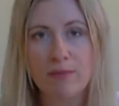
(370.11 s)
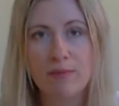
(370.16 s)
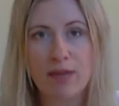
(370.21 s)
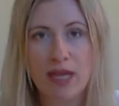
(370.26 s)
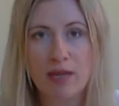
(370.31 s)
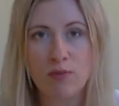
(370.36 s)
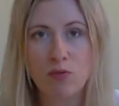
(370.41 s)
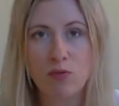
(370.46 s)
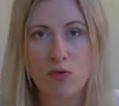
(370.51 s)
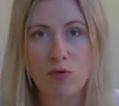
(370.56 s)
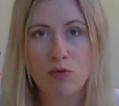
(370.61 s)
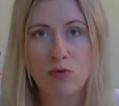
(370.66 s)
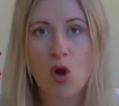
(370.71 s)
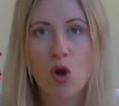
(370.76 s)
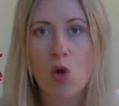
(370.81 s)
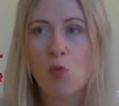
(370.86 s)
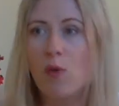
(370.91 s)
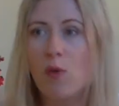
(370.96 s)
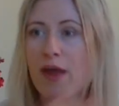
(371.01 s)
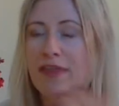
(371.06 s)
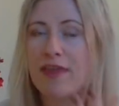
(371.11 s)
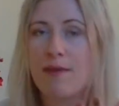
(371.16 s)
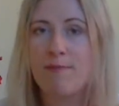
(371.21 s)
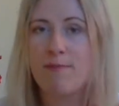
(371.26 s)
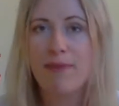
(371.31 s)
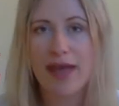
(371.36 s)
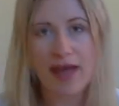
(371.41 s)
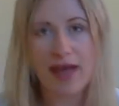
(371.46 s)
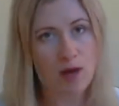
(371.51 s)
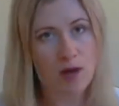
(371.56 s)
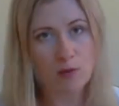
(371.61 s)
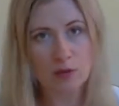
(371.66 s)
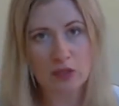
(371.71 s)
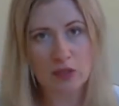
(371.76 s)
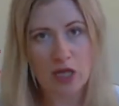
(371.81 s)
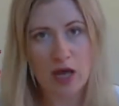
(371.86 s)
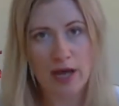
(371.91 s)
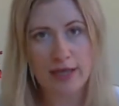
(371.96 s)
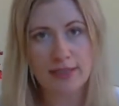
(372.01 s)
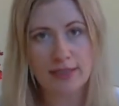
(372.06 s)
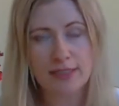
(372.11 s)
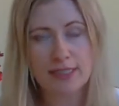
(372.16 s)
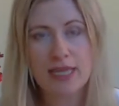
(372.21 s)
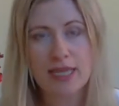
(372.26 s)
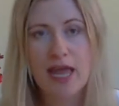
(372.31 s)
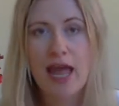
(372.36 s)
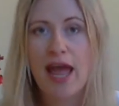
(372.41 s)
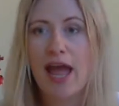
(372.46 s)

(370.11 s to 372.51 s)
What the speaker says: people where their power lies